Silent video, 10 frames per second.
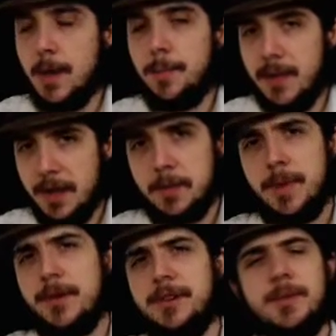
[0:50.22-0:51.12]

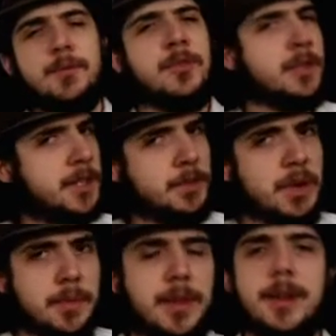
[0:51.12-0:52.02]
Blackberries, but really
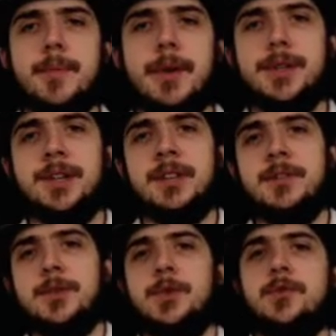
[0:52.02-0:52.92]
sweet blackberries, not
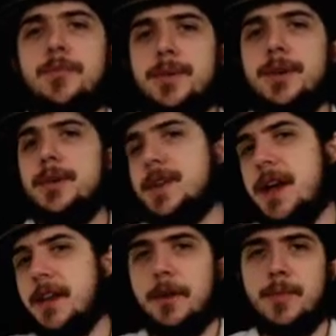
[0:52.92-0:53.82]
the sort of bitter
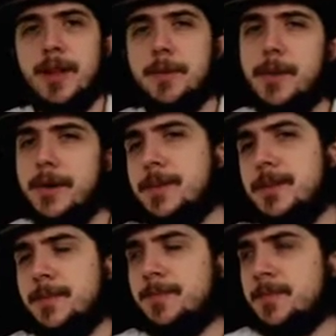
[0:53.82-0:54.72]
tannic blackberries.